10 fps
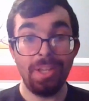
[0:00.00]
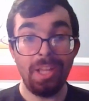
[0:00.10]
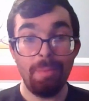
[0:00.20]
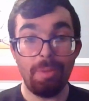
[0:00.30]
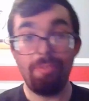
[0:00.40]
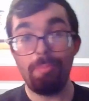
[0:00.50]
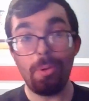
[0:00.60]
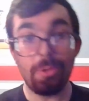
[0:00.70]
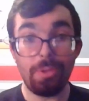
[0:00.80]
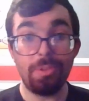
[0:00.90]
Both both
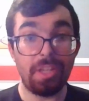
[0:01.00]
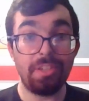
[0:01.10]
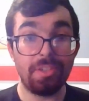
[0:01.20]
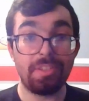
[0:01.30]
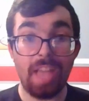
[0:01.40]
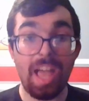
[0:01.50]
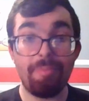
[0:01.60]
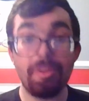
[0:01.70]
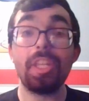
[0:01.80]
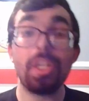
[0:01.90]
goaltenders have
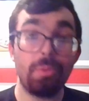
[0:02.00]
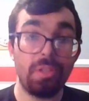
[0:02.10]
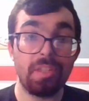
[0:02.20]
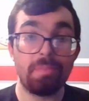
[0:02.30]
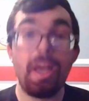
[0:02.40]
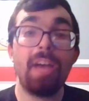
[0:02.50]
been equally as bad.